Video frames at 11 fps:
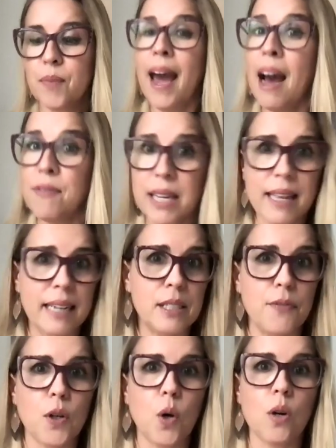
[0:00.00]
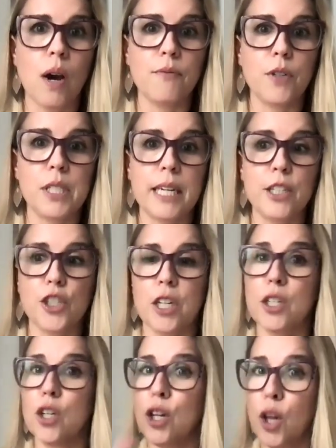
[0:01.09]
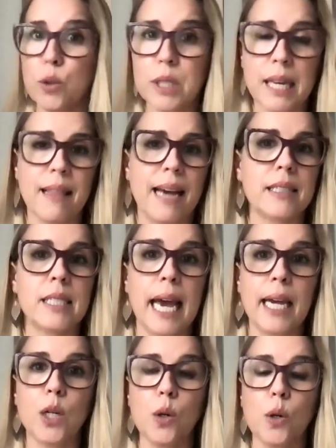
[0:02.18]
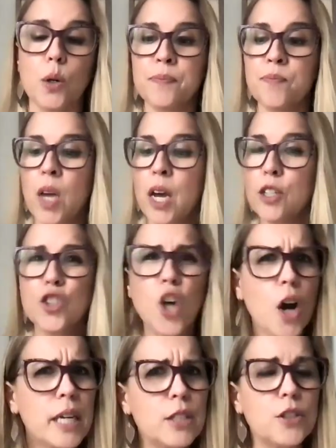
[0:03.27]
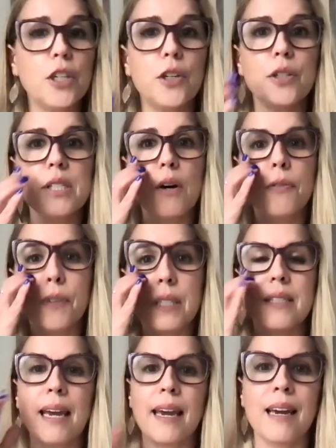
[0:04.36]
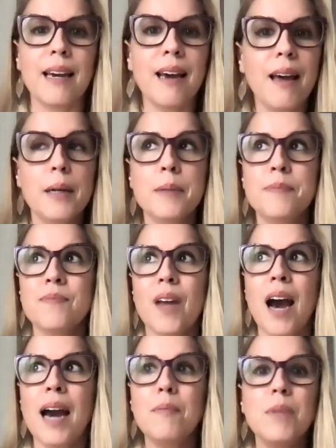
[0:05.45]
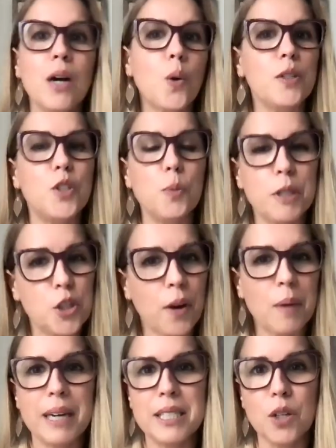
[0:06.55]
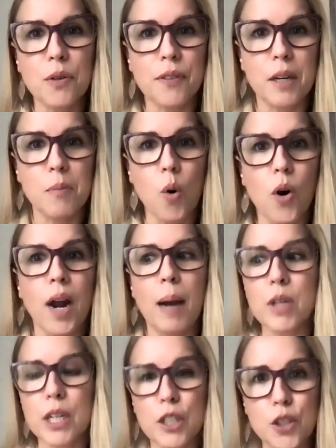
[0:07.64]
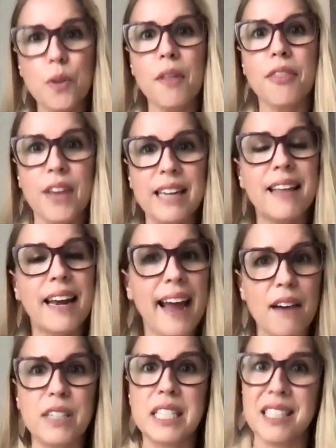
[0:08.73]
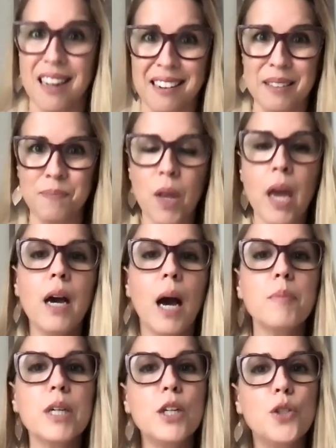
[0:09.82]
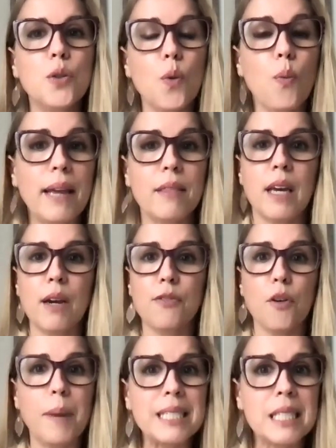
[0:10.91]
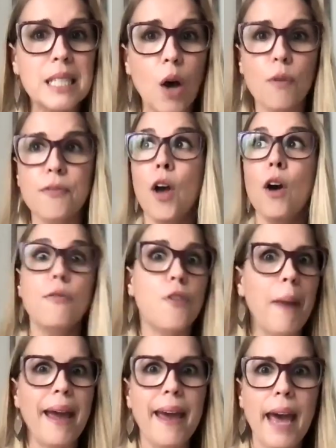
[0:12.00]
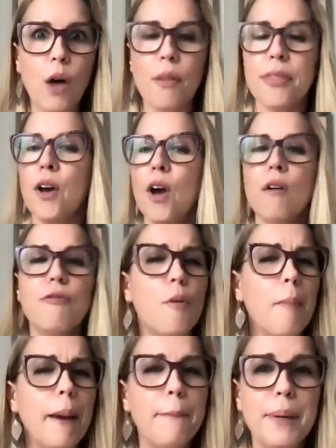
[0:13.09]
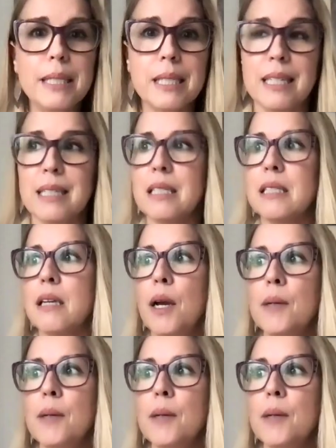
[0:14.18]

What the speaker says: having that difficult conversation, closing that cycle, talking to yourself and saying, I'm not going to betray myself anymore. I'm going to do the thing that I haven't done. I'm going to do the right thing for myself, for my health, for my business,